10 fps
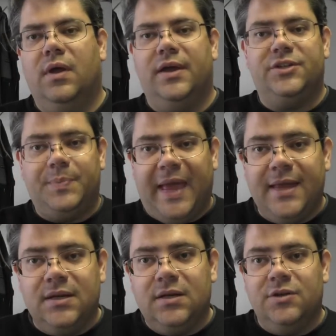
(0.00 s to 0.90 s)

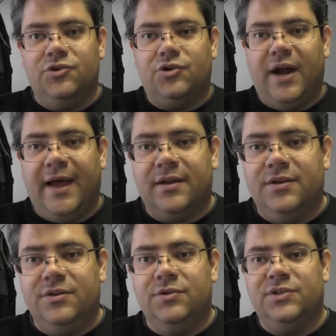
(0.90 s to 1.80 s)
expand and
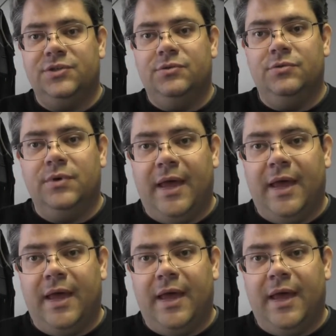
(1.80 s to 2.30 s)
contract due to